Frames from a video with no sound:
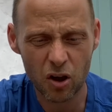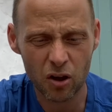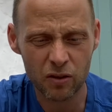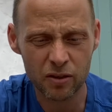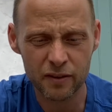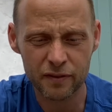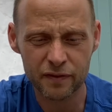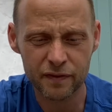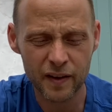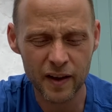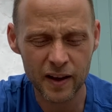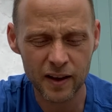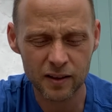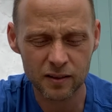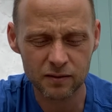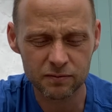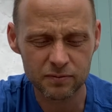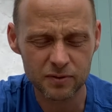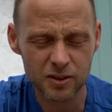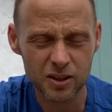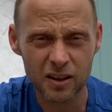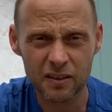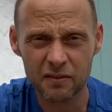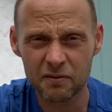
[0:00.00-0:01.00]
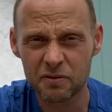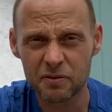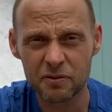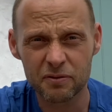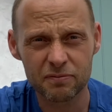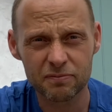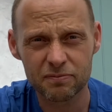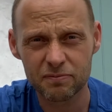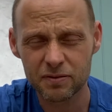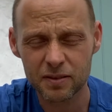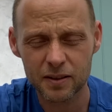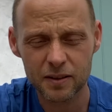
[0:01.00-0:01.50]
the fell,
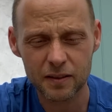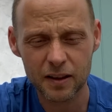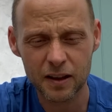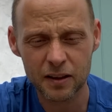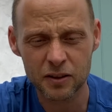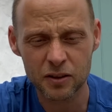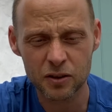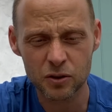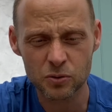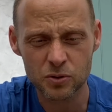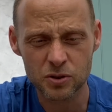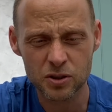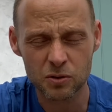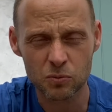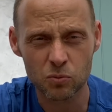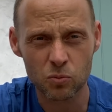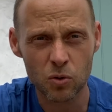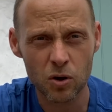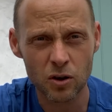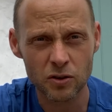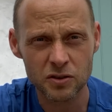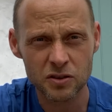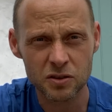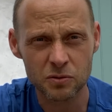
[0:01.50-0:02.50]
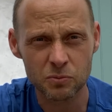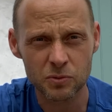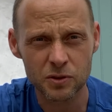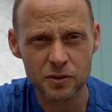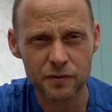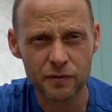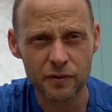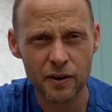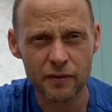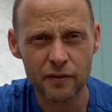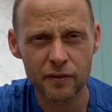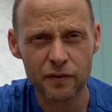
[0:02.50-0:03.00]
I've used them once and was
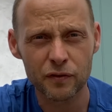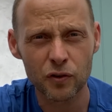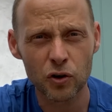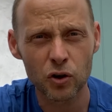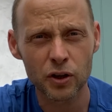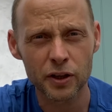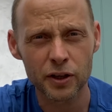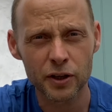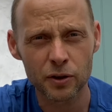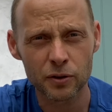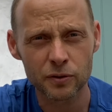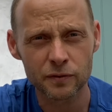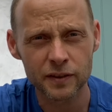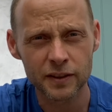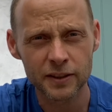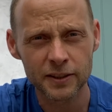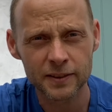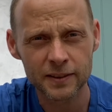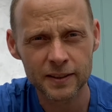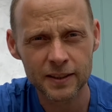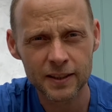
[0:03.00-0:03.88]
forever falling over.